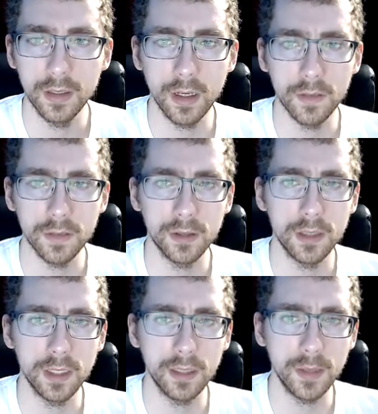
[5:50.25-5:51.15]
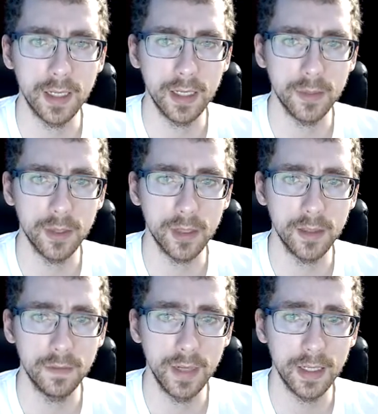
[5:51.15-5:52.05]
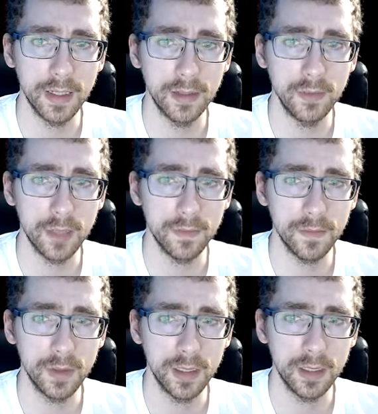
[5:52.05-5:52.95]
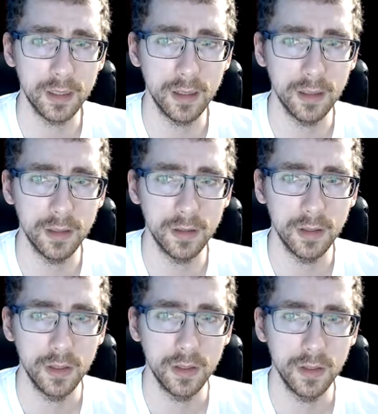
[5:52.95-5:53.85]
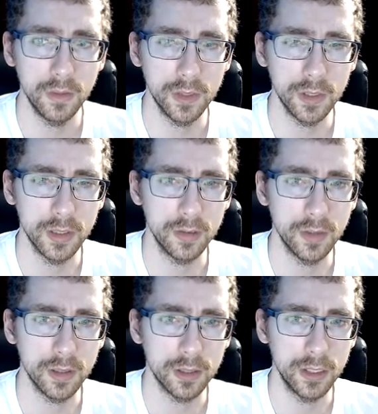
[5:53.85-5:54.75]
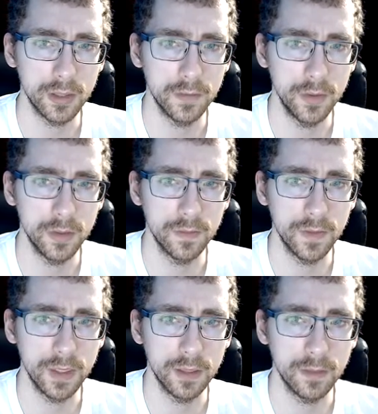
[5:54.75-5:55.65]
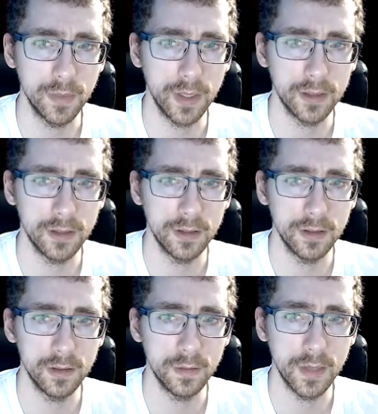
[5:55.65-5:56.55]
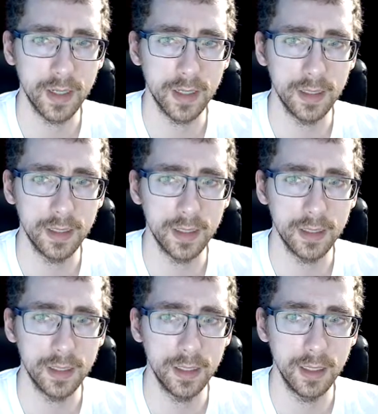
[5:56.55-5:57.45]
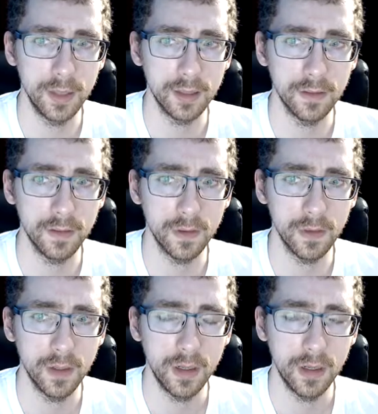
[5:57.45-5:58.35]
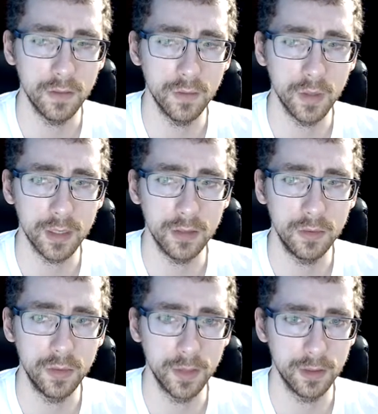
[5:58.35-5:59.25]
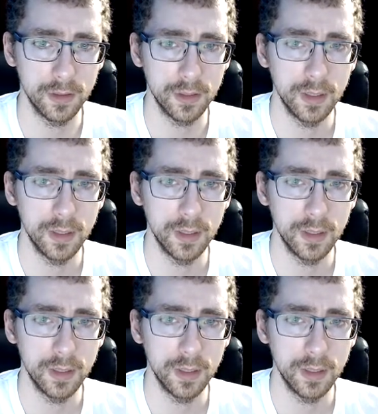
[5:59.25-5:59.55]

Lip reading: Officers set up the camera on a van in Romford, East London, which then cross-checked photos of faces of passers-by against a database of wanted criminals.